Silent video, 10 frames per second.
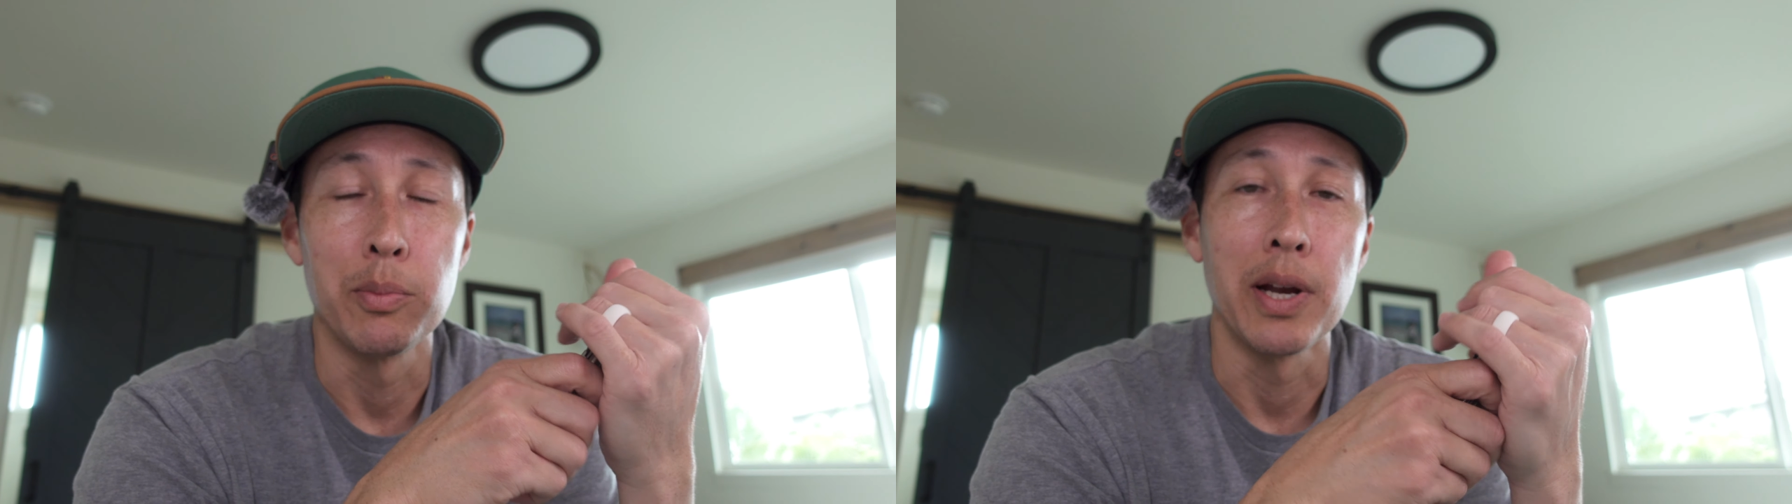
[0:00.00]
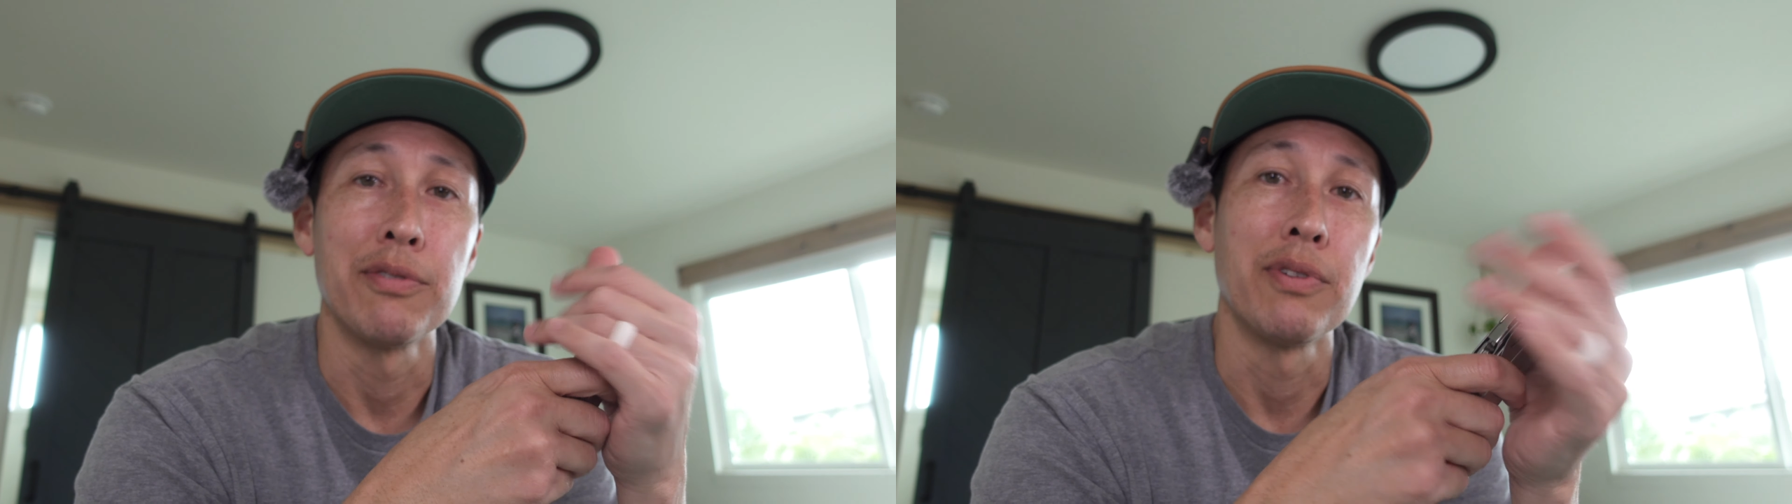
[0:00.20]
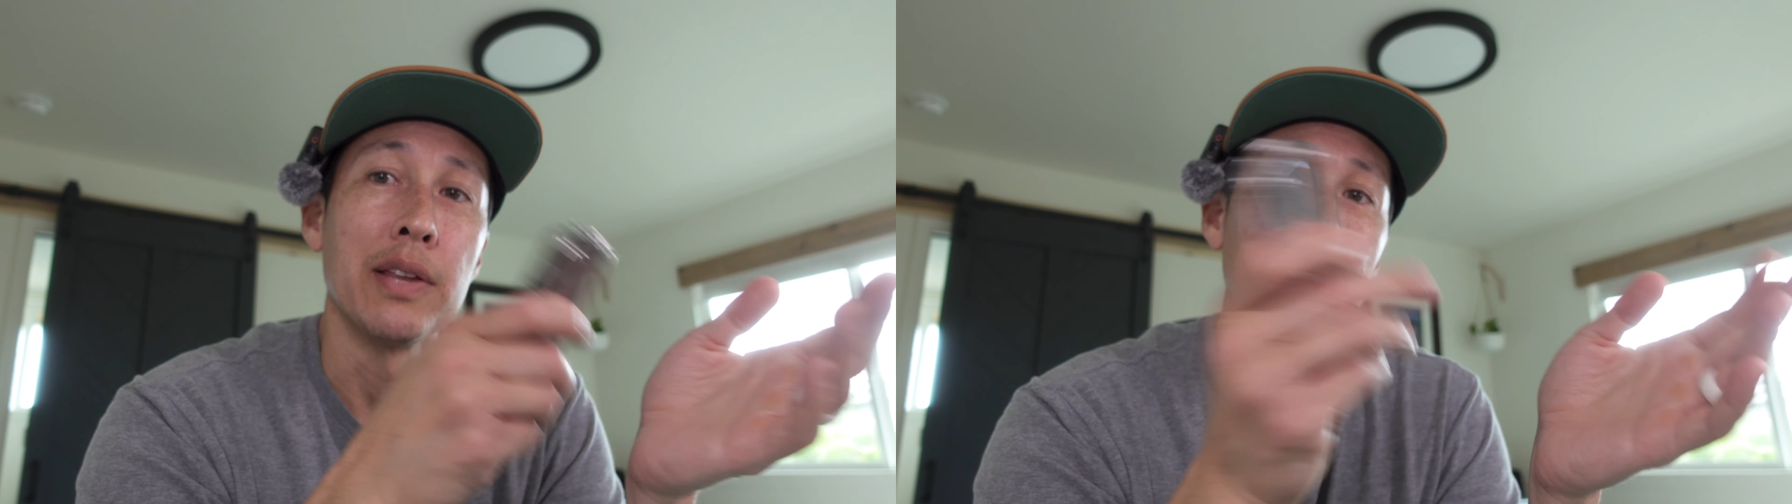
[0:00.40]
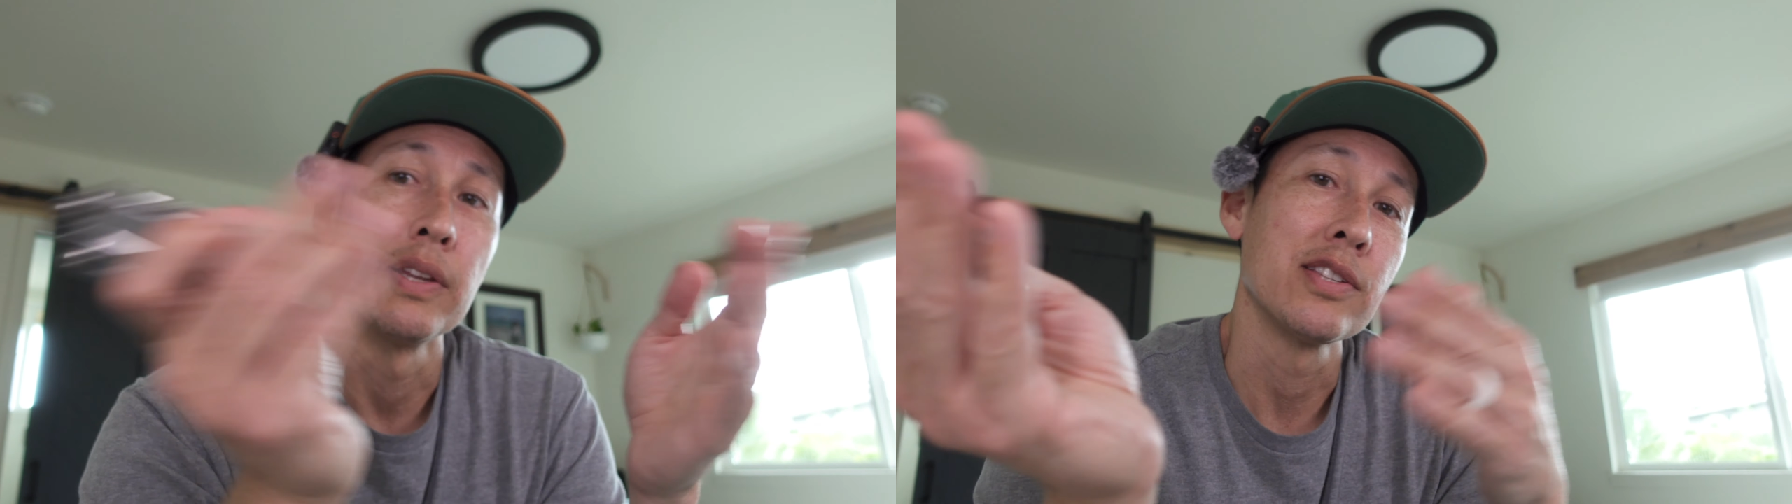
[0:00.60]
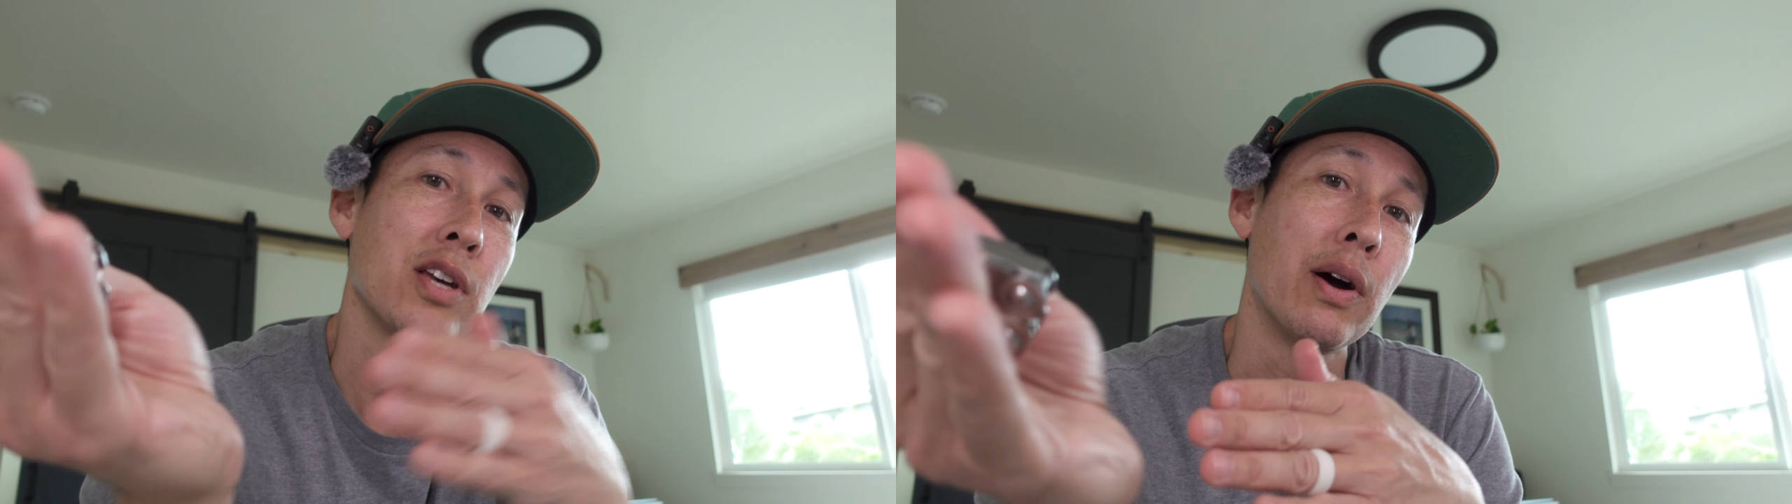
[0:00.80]
but I find that
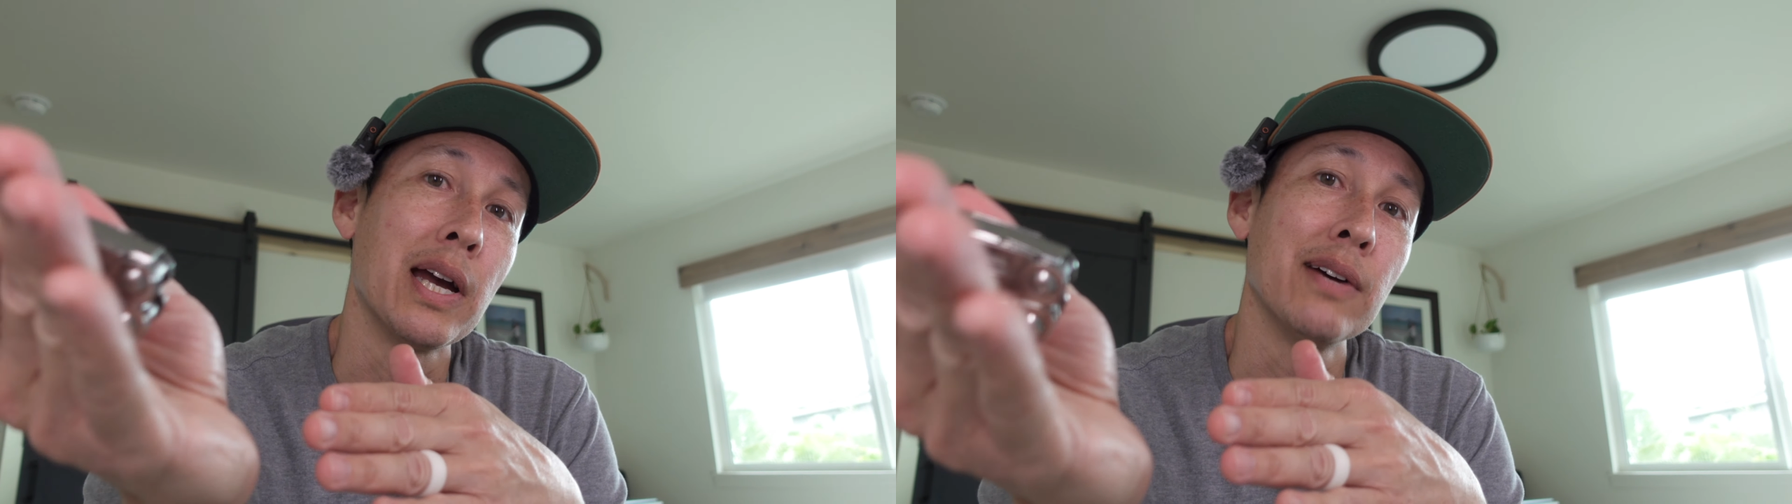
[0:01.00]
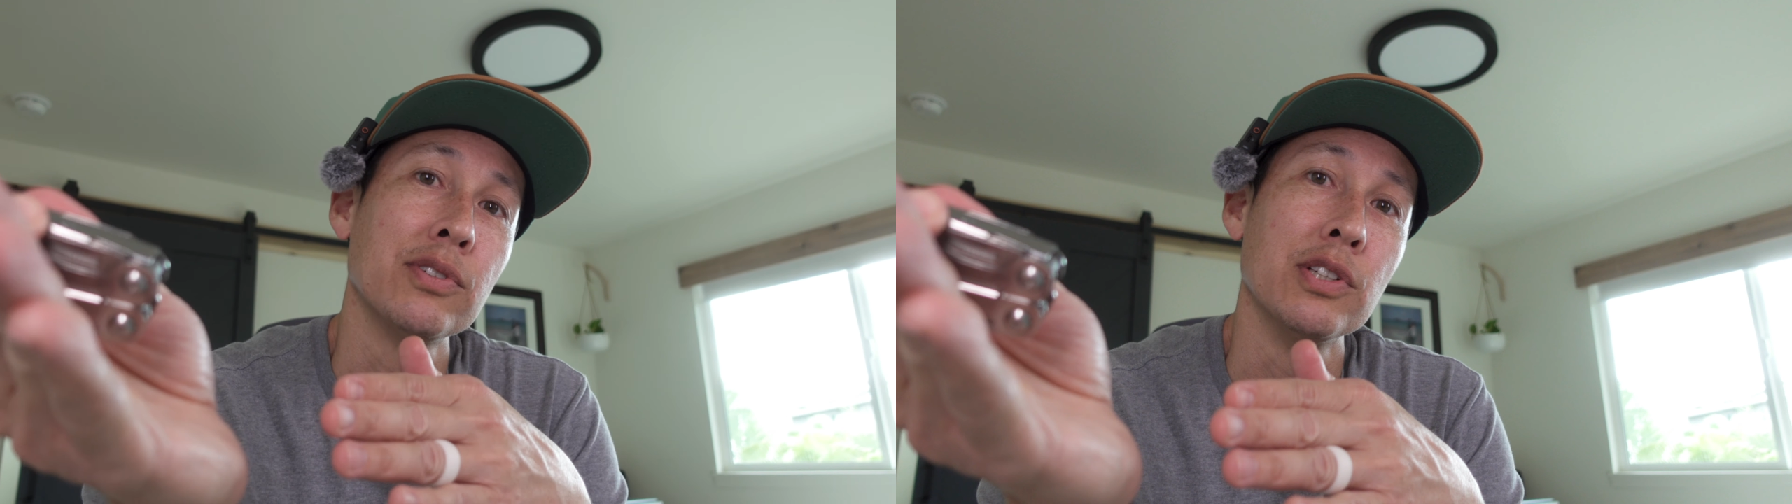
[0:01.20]
that's how I have to